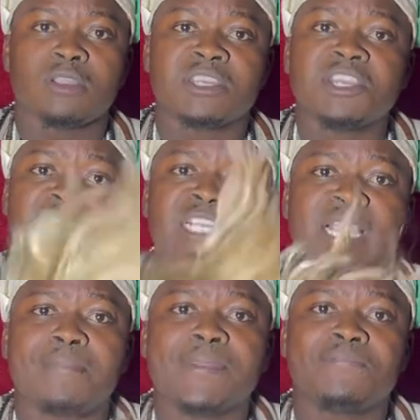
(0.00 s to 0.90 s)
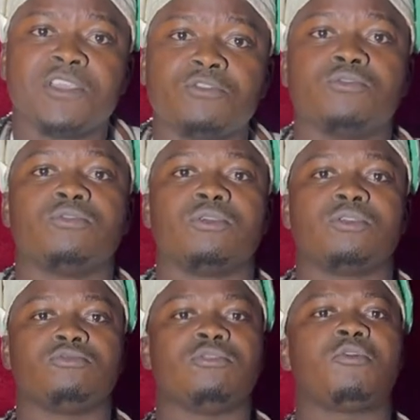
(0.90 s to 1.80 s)
3 days I'm giving you.
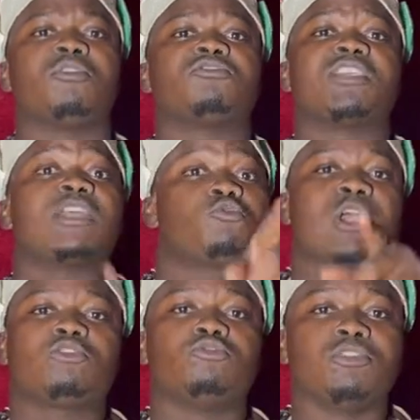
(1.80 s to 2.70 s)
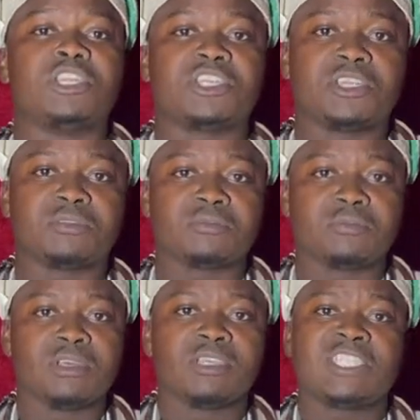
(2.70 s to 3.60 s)
You are going to get what you need.
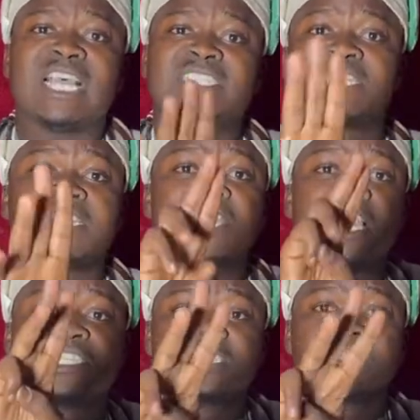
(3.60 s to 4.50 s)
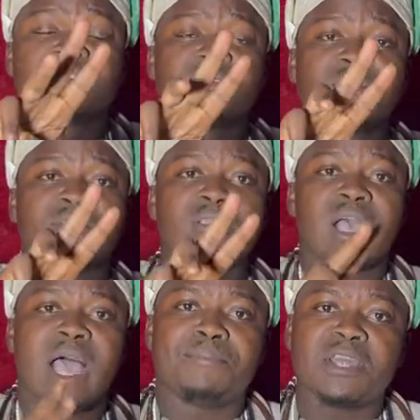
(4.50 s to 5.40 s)
Just 3 days.
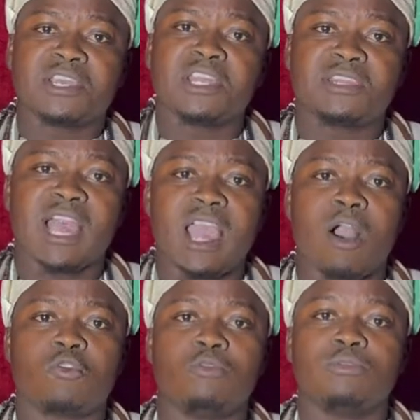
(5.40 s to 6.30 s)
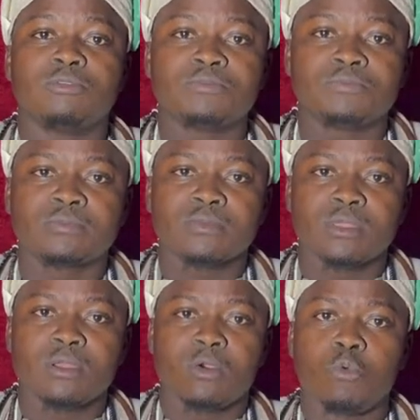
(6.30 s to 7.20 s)
I'm the great Yakubu.
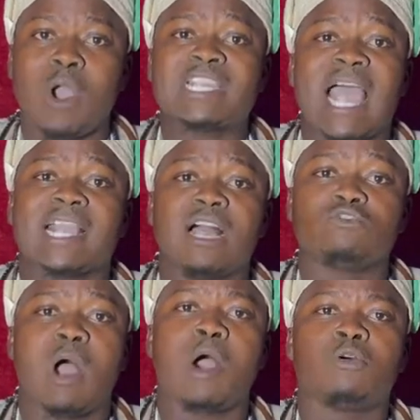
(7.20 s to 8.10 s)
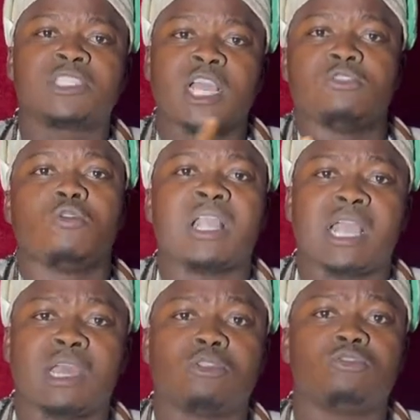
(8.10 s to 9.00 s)
What I can do, I will tell you. What
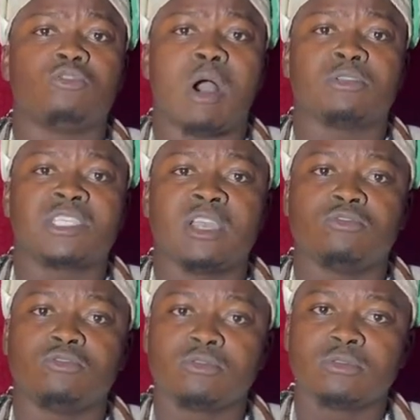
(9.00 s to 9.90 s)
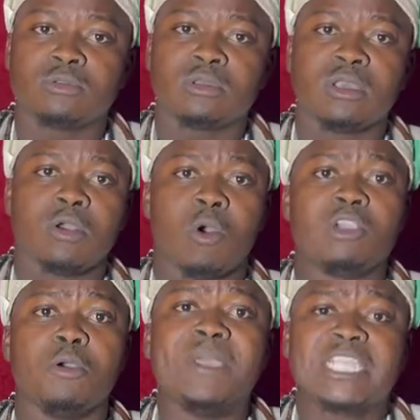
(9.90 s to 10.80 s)
I cannot do, I will tell you.
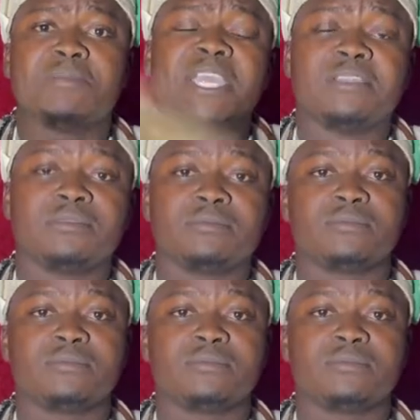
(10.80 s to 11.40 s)
When you meet me,